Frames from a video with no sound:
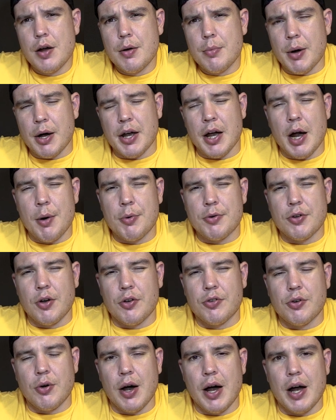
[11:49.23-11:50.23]
My camera's
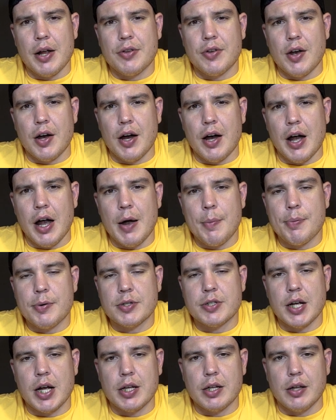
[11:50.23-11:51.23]
also at
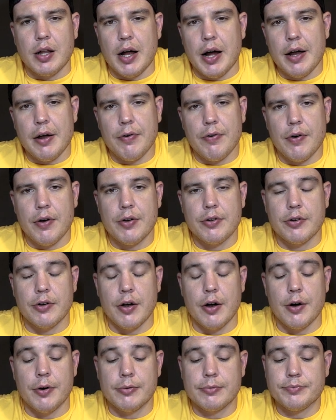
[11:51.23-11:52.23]
8% life,
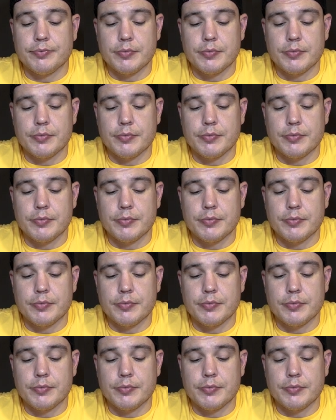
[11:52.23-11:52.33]
so